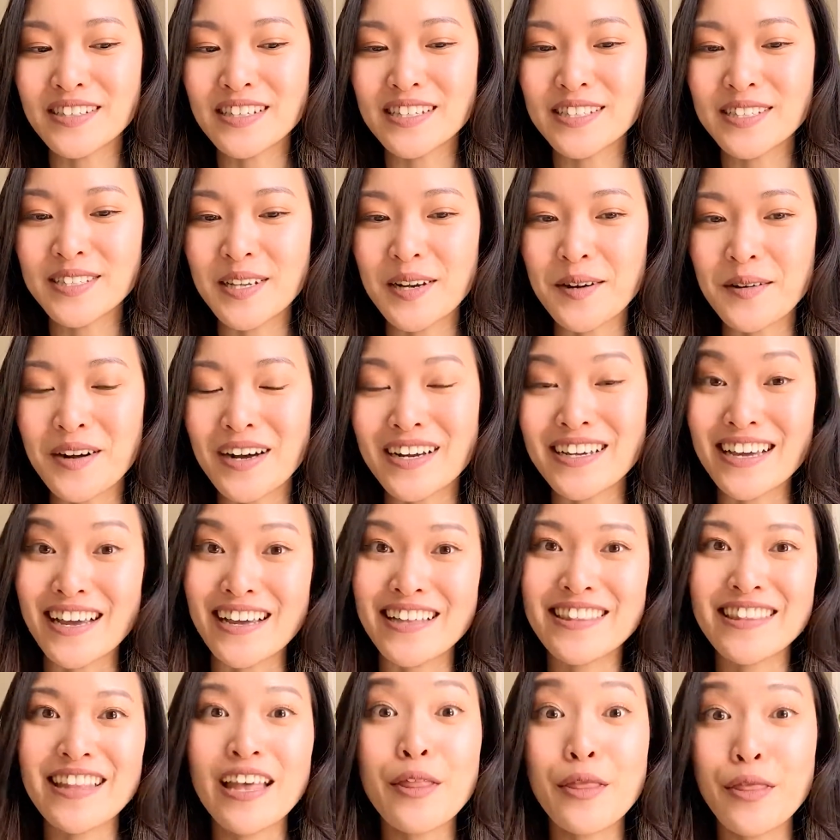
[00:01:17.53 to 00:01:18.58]
So
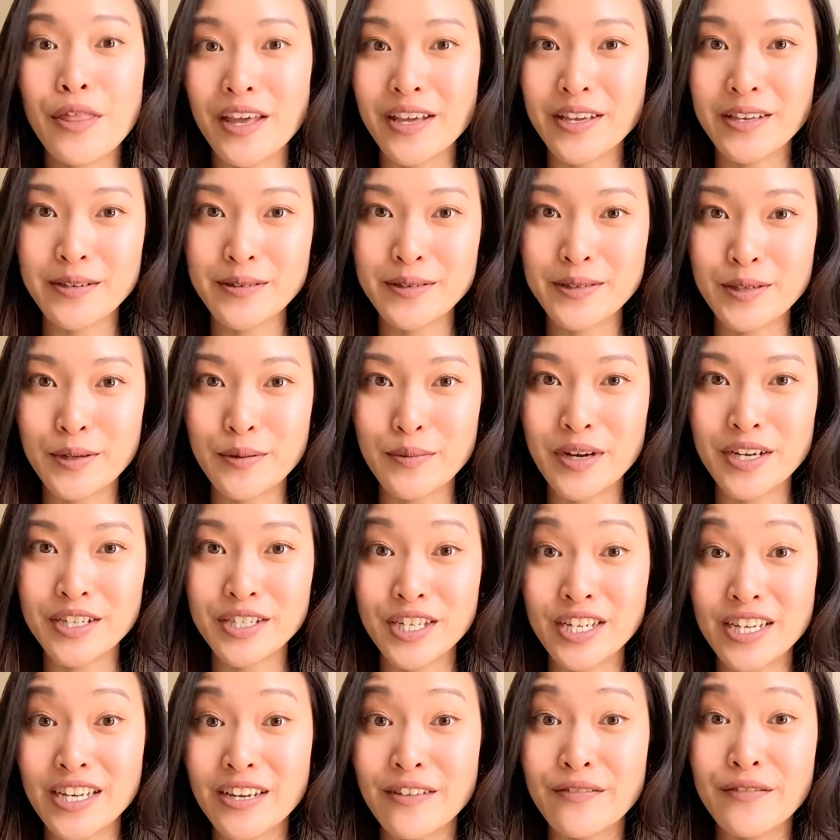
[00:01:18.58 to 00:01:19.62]
again, thank you so
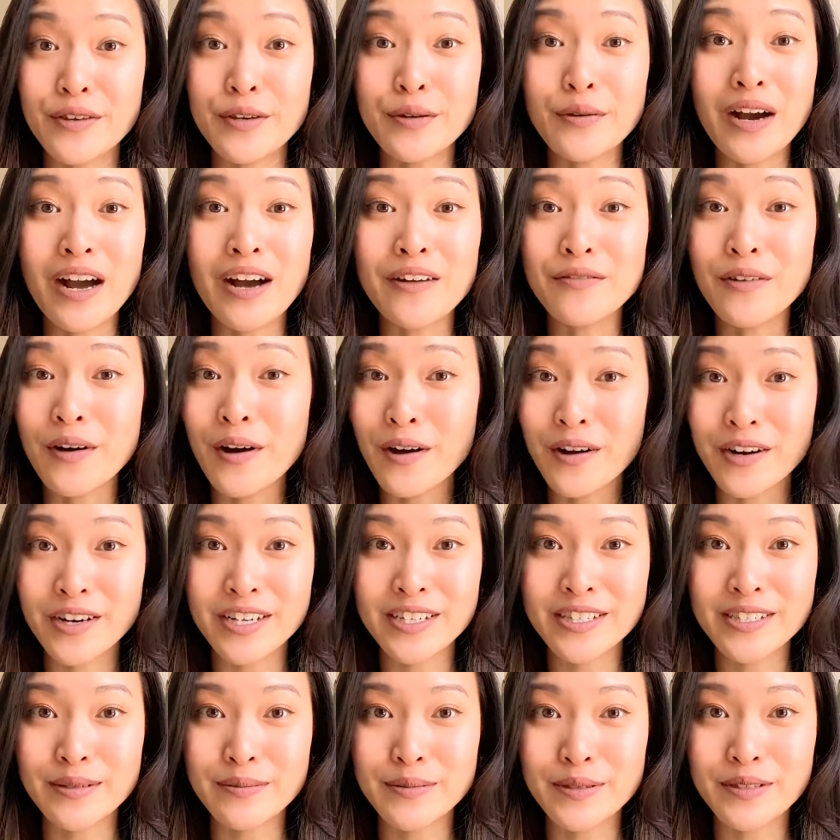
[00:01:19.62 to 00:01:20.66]
much if you have
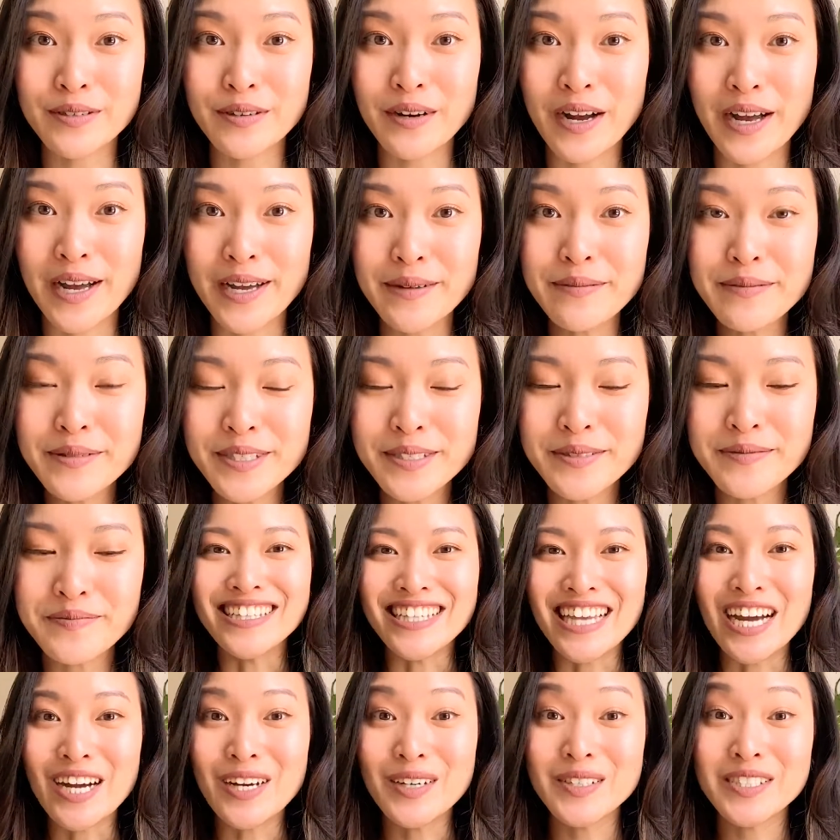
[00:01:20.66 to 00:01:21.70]
already subscribed.
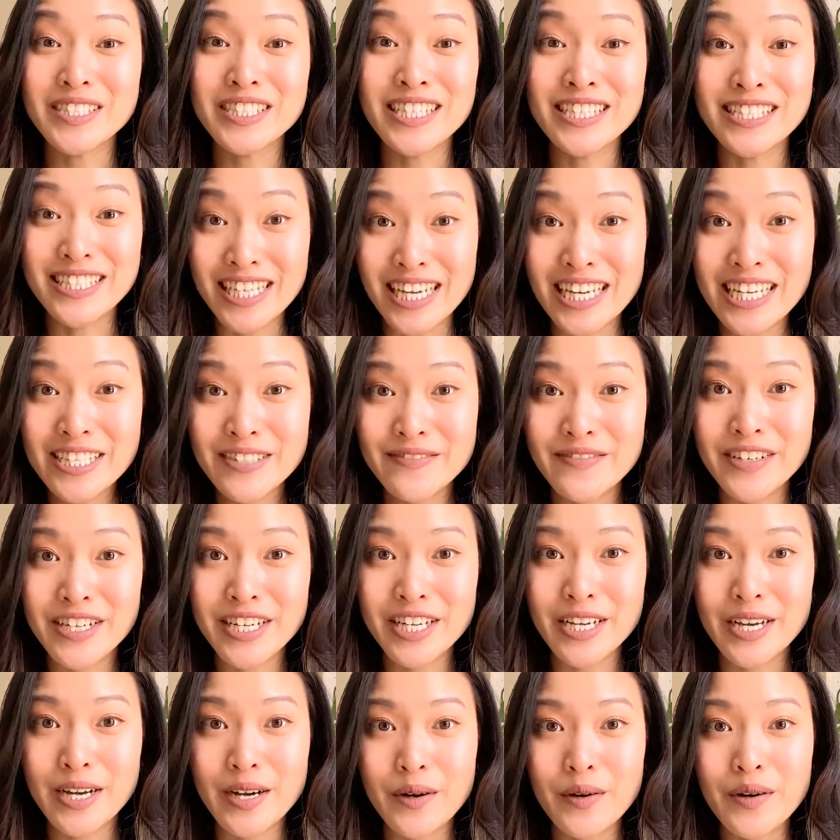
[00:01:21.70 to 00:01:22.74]
Now, today's
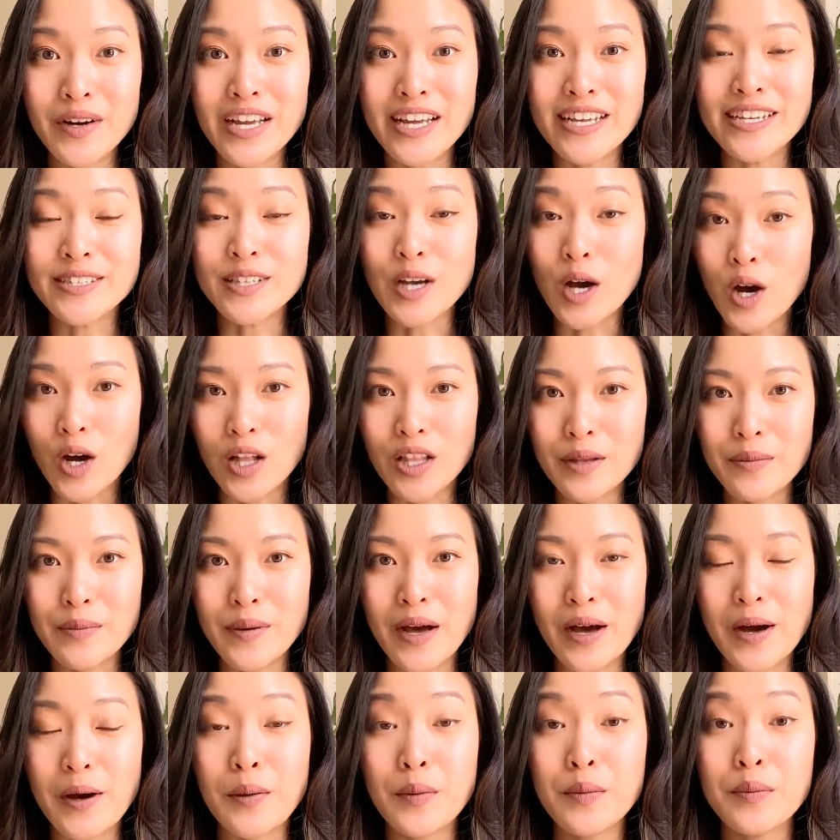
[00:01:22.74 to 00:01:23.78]
video is all
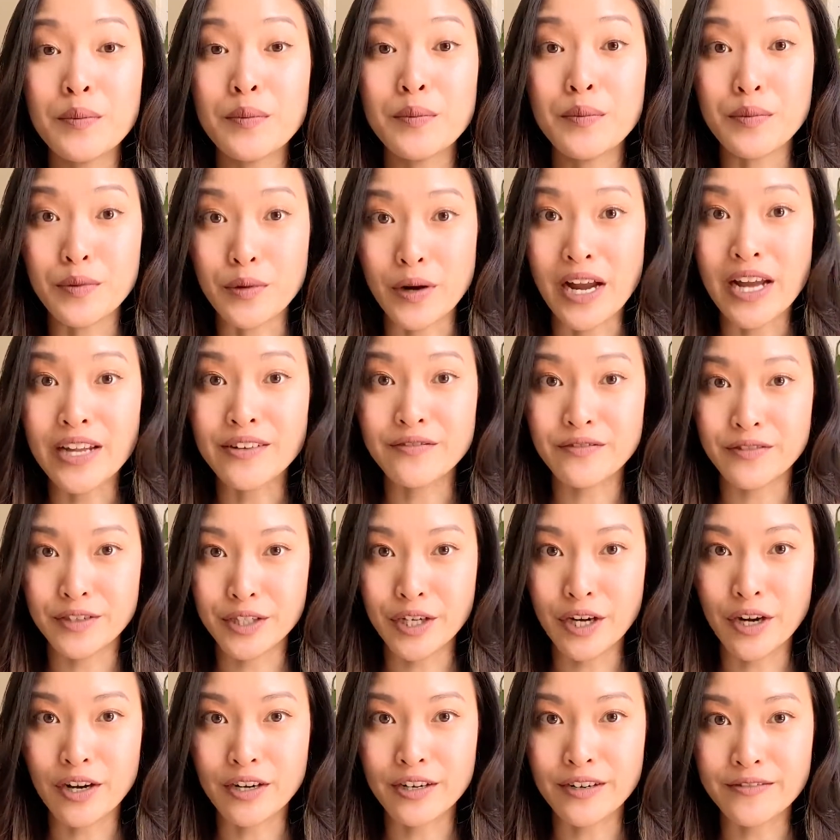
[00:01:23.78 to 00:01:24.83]
about brand
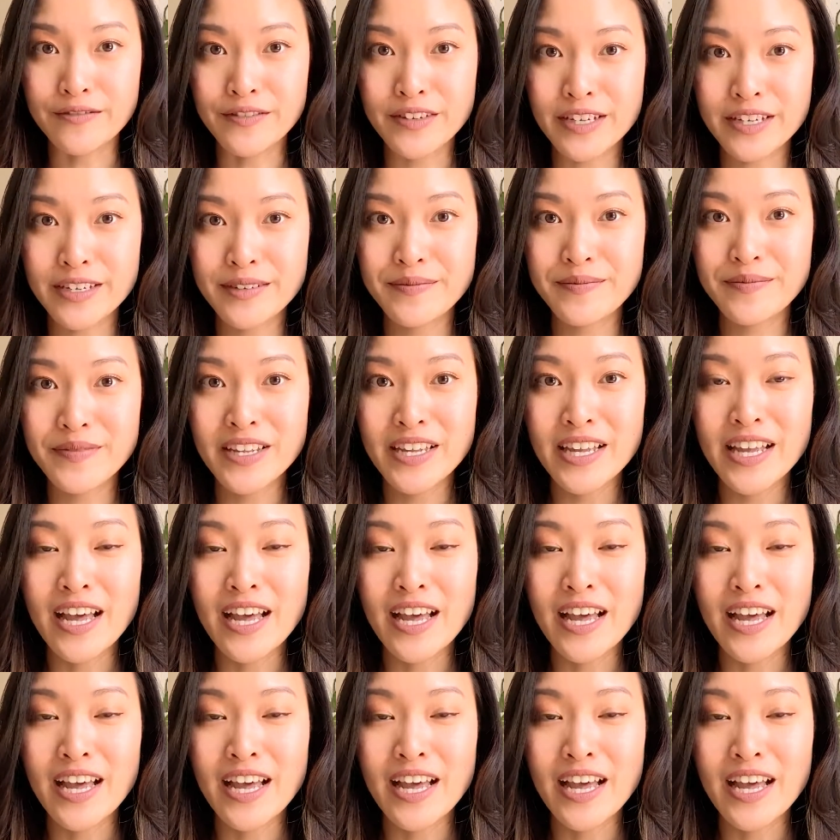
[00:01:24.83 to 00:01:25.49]
photography.